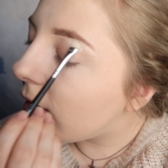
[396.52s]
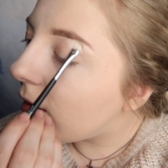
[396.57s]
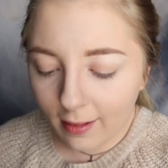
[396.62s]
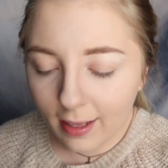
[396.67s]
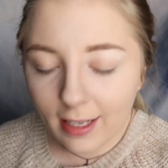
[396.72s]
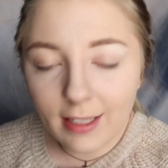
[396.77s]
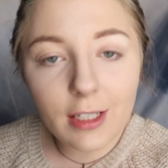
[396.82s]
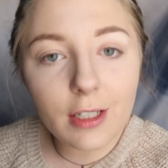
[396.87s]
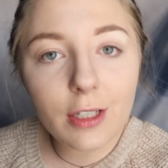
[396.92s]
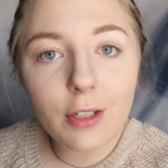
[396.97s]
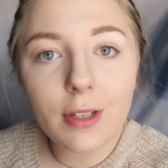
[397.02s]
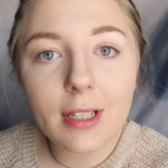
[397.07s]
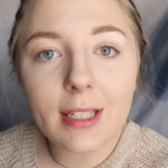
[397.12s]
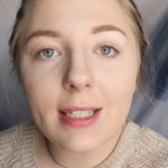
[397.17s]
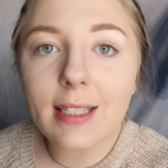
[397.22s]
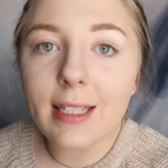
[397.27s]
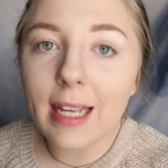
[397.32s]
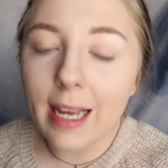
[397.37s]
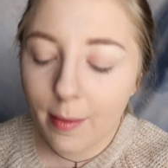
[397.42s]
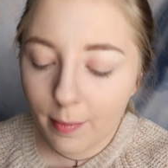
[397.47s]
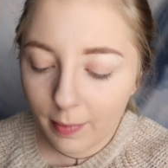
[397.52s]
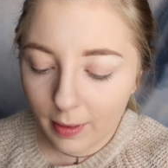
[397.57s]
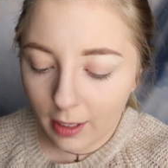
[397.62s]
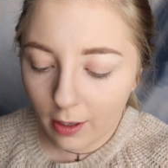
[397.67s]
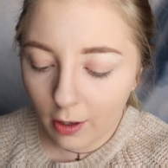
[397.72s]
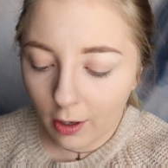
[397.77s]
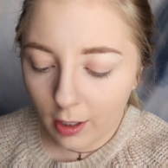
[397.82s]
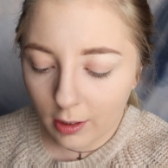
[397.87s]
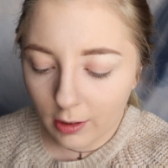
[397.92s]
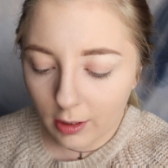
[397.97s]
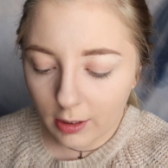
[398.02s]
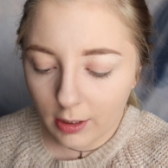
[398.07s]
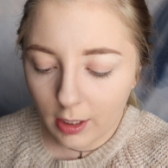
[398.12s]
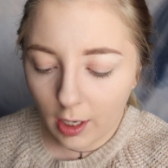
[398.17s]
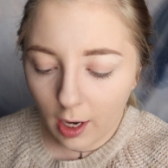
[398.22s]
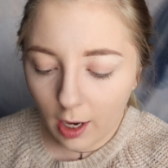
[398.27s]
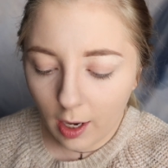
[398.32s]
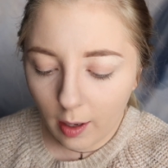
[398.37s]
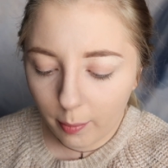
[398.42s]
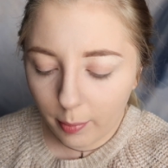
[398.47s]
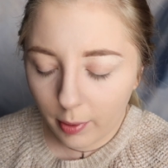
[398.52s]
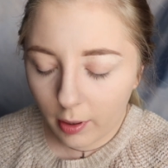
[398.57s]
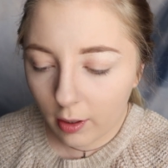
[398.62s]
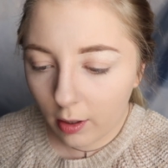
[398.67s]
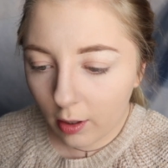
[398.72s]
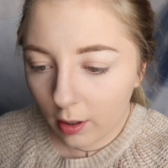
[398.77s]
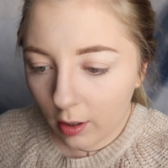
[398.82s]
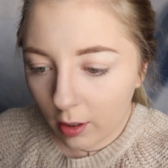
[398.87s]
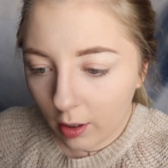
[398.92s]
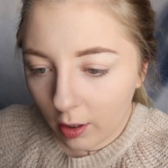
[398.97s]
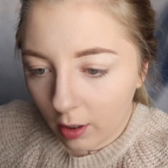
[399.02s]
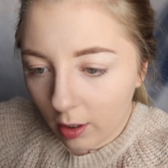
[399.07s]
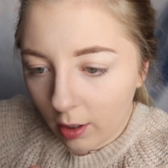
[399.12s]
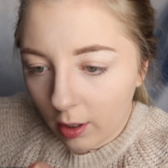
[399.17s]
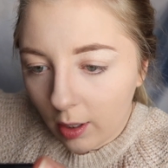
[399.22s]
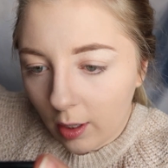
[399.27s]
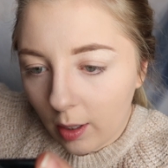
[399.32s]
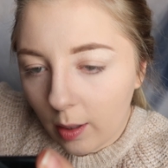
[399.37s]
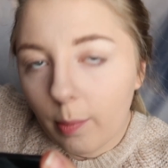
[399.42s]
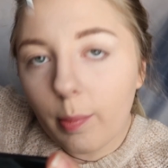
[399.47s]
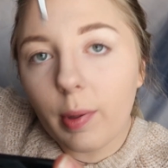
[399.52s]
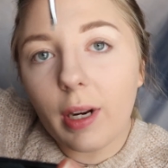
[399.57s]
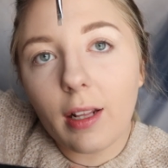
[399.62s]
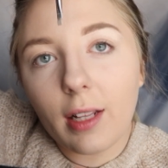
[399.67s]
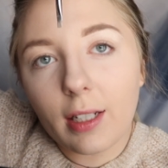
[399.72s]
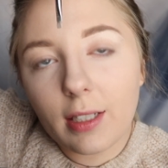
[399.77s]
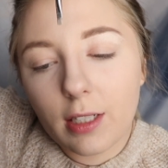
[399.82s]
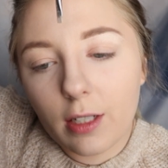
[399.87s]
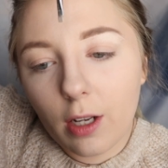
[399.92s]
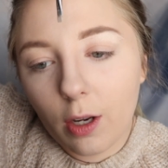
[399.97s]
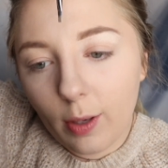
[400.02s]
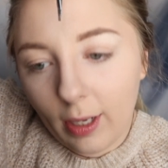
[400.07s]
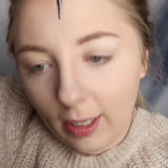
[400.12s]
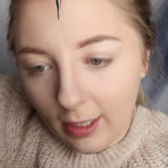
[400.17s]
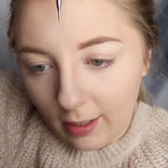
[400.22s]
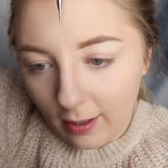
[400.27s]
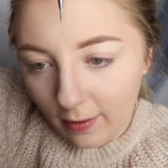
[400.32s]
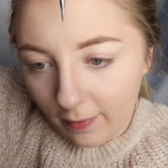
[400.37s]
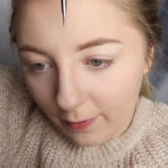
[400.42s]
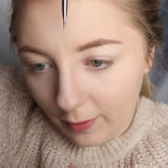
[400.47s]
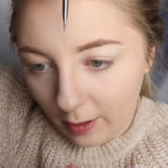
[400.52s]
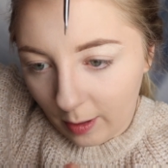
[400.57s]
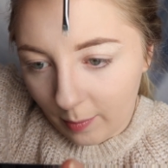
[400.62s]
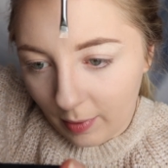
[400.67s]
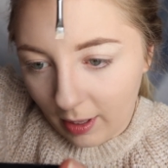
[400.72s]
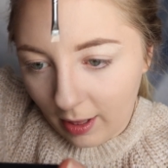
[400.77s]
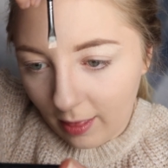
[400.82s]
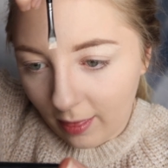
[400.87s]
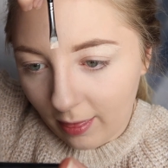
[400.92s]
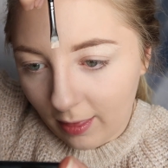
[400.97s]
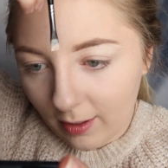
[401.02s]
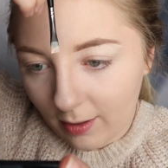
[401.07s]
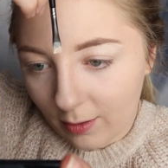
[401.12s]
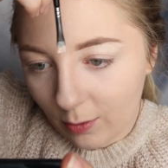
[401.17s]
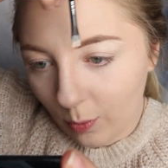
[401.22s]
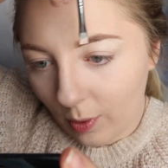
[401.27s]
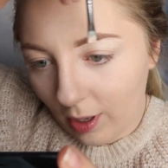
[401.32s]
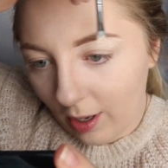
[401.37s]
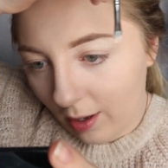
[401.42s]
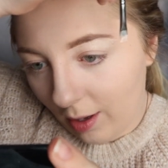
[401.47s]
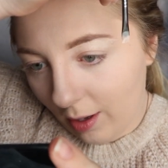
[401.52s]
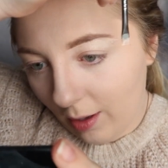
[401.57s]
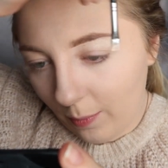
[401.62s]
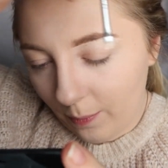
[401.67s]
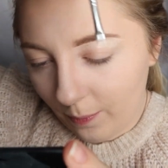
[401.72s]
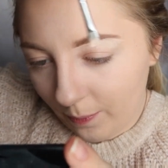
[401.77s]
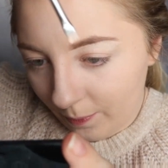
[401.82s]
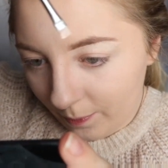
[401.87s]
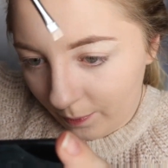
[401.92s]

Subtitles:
I like to do the same thing on the top, but I like to go in from this way.